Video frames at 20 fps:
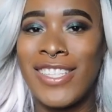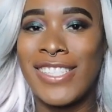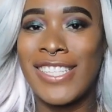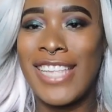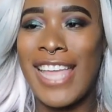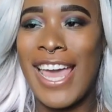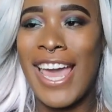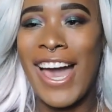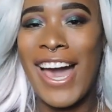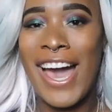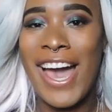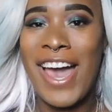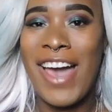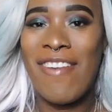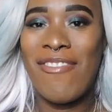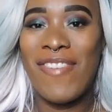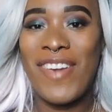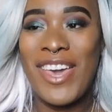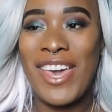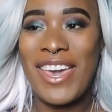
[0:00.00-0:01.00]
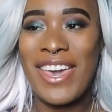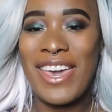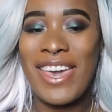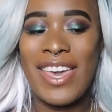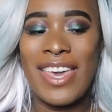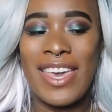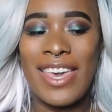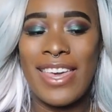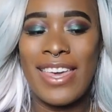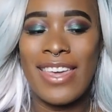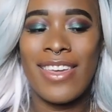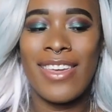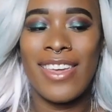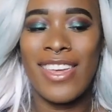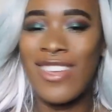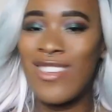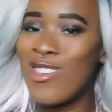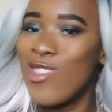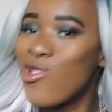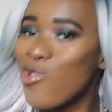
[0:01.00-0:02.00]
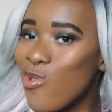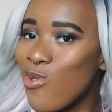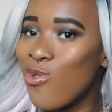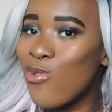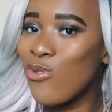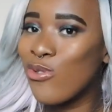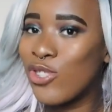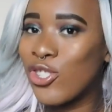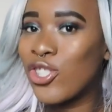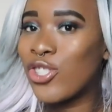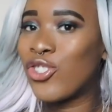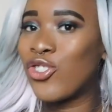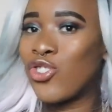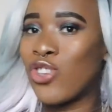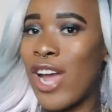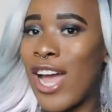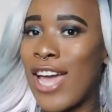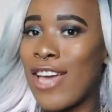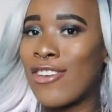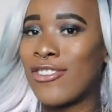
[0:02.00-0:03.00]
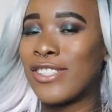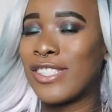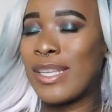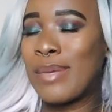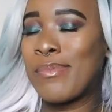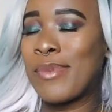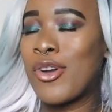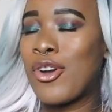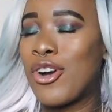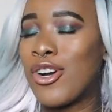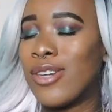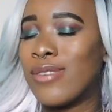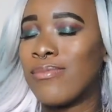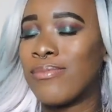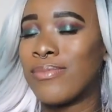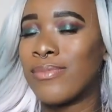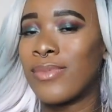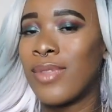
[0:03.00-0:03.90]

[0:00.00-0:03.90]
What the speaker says: Today I have a huge try on summer haul.